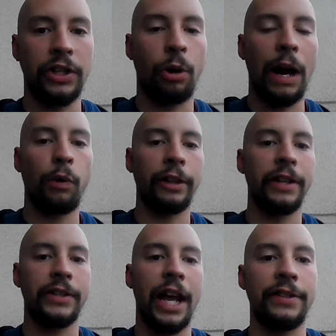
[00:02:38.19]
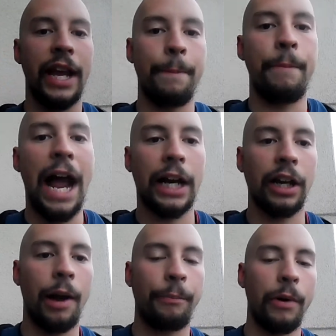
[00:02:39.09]
So I want this as a
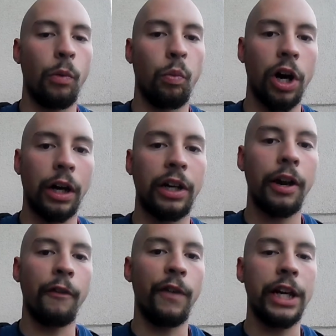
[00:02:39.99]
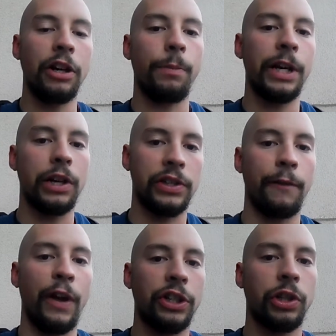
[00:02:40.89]
backup work video because
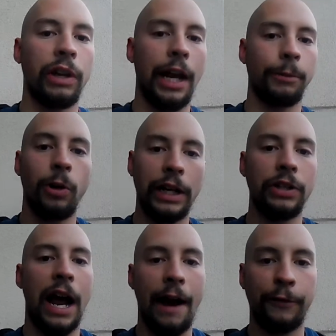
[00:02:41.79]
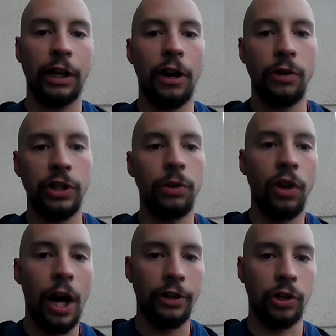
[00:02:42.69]
eventually I'm going to have to go do
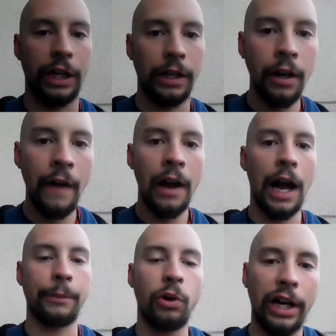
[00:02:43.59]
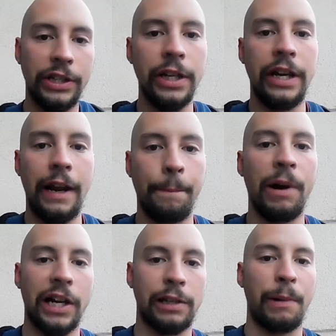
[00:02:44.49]
laundry. I'm going to need
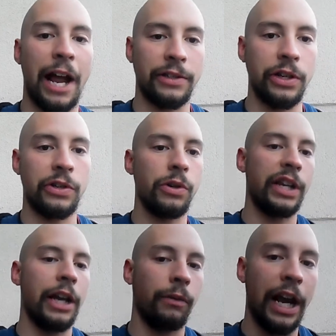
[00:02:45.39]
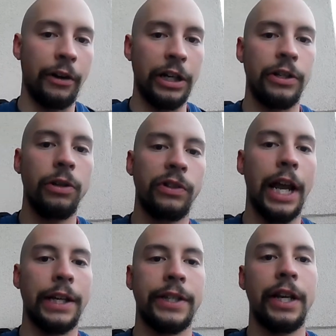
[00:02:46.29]
bus passes to get around and do
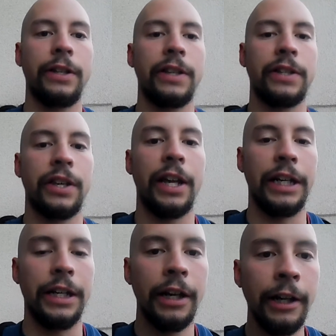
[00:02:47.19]
things in this city.